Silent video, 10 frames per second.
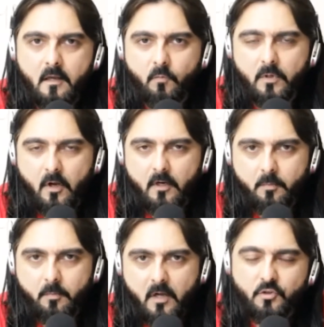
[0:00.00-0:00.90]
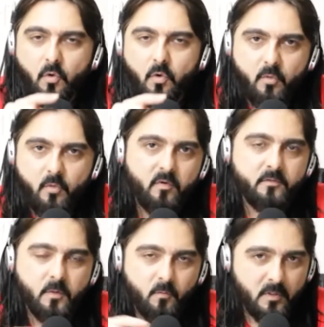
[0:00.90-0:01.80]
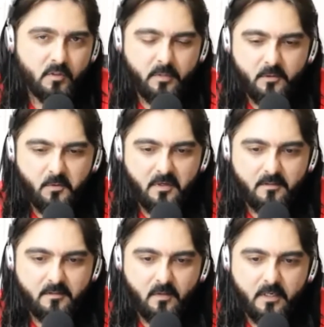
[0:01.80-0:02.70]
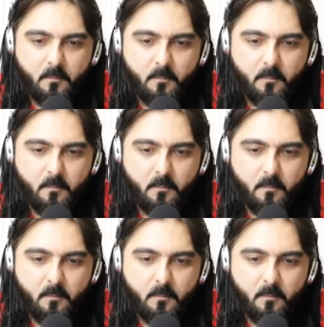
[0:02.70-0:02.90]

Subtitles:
we talked about story moving from one sprint to another, right?